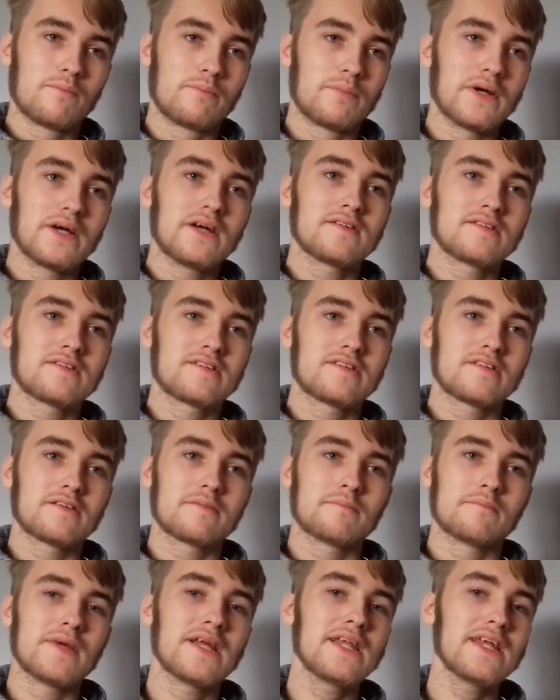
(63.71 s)
But
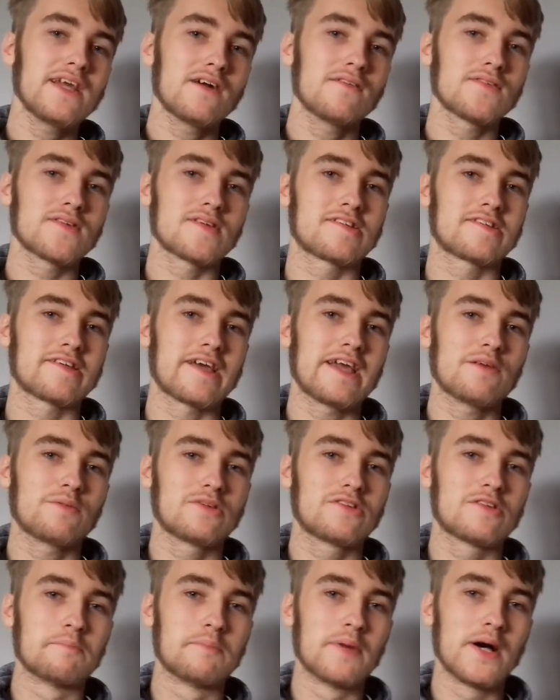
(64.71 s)
many others say it
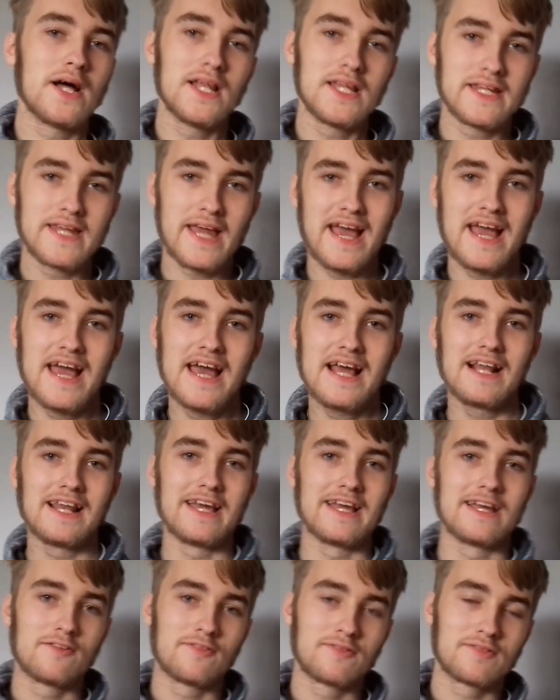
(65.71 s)
was the Berlin
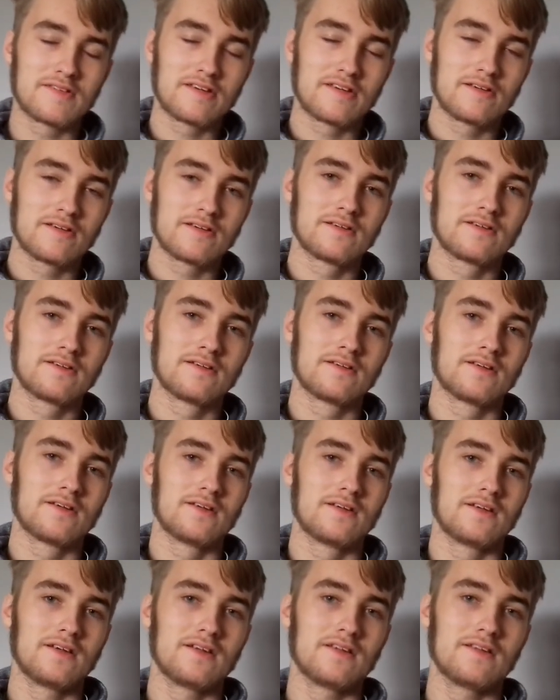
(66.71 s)
airlift
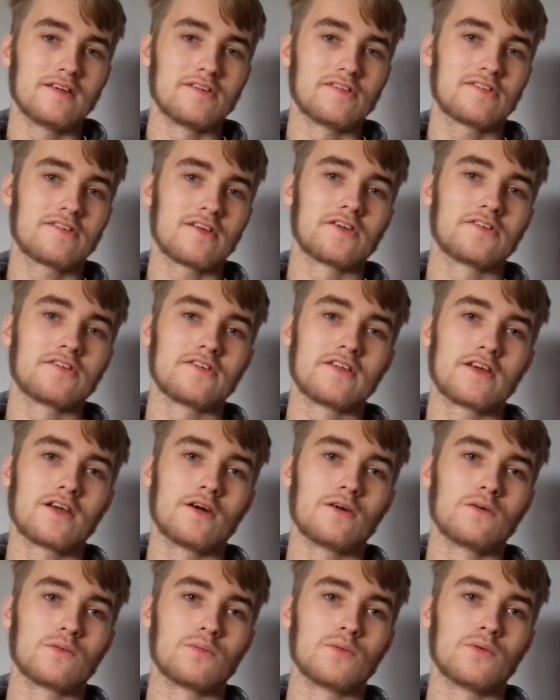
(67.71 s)
that started the
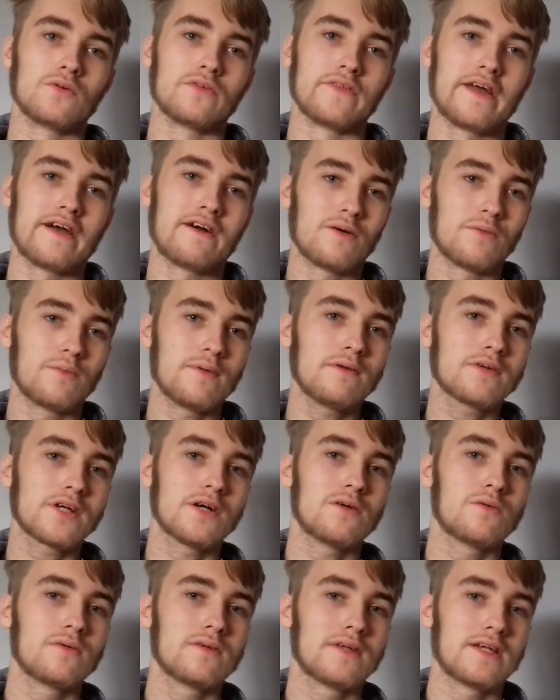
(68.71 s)
Cold War. Now, I will
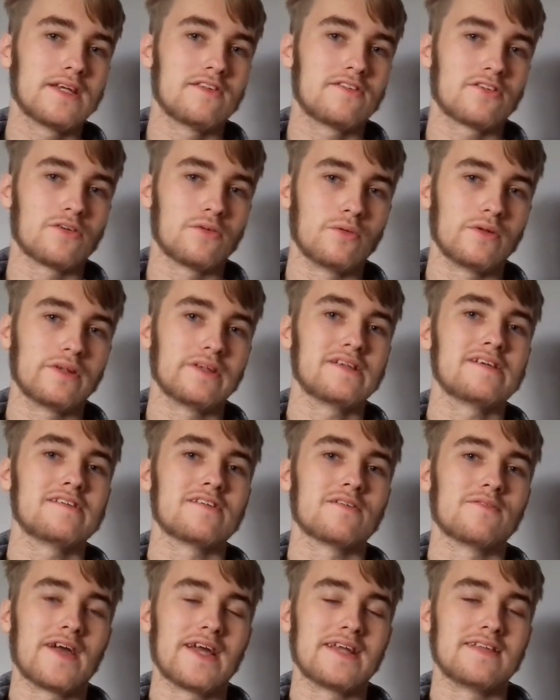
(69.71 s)
go into all of
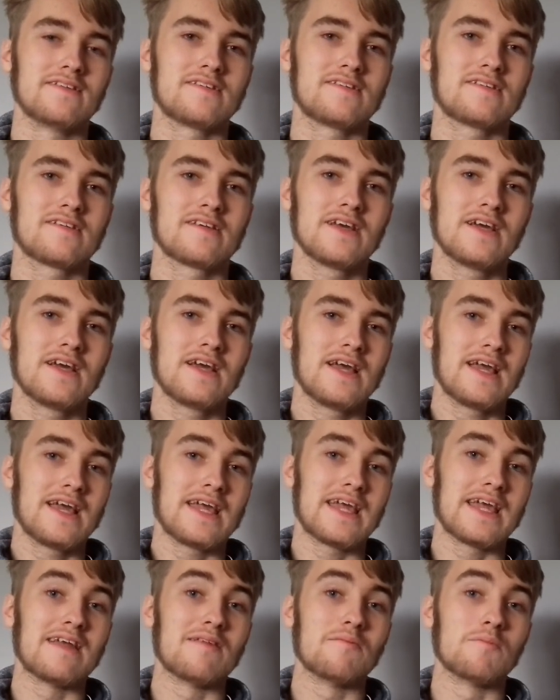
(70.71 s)
these events
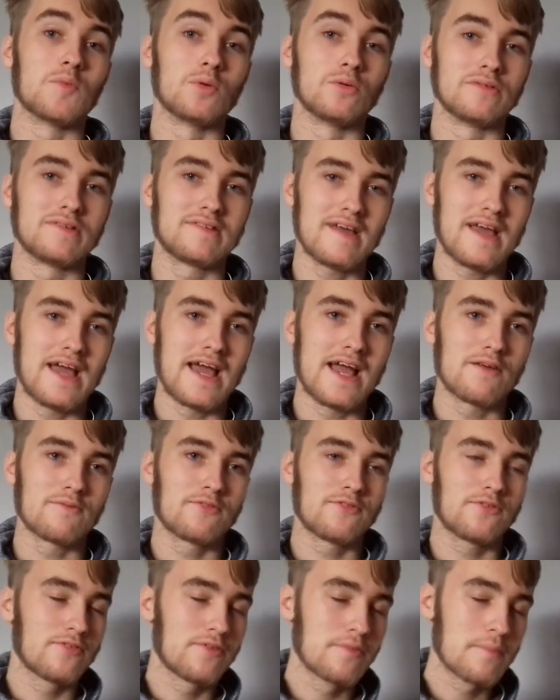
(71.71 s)
in more
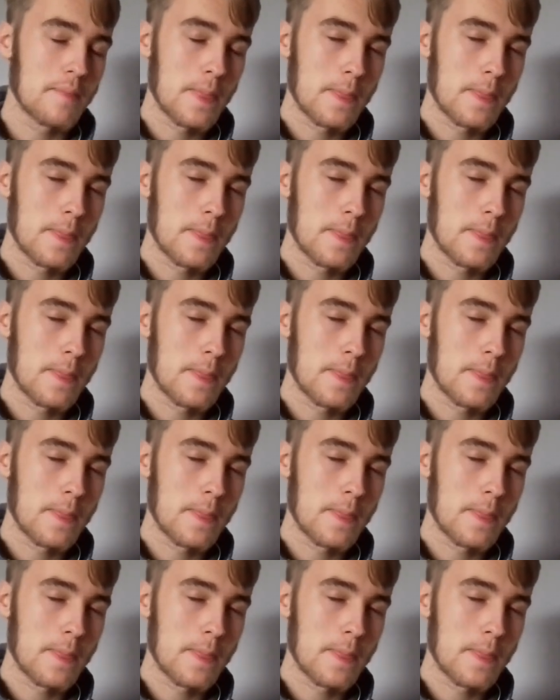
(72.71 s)
depth.